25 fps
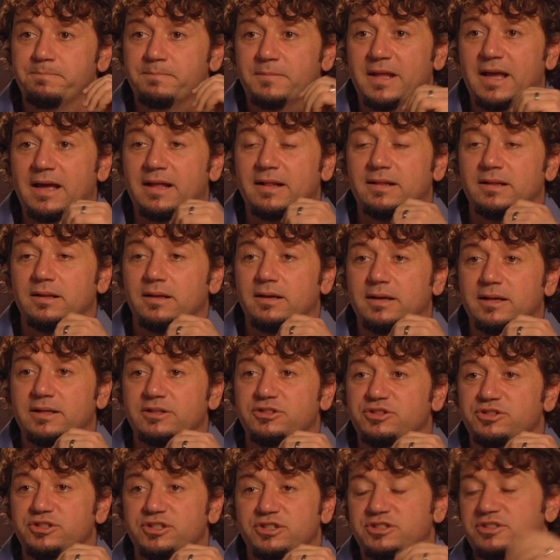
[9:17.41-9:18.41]
And
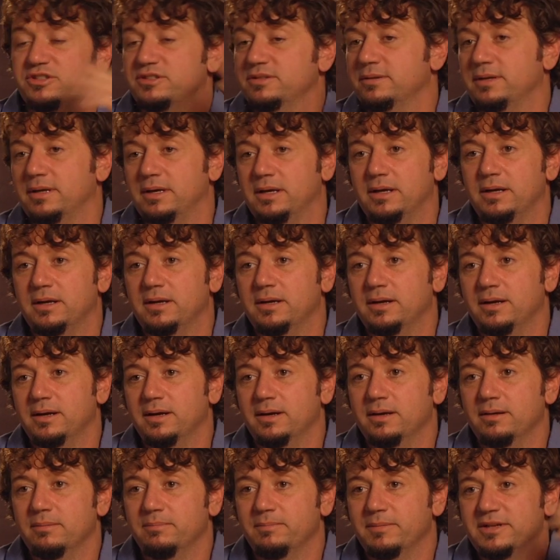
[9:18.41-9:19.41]
it's
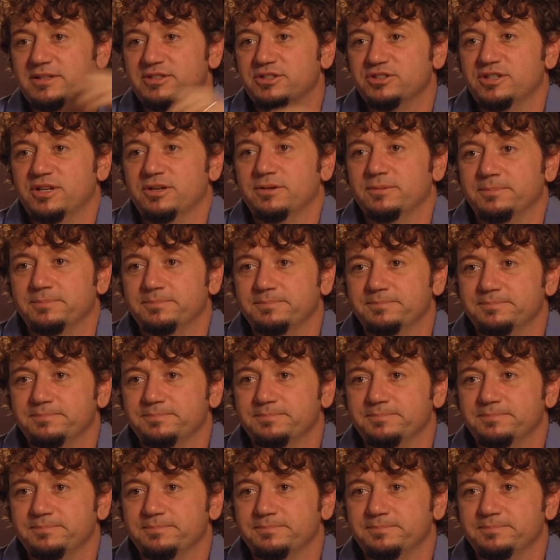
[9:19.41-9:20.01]
a skill.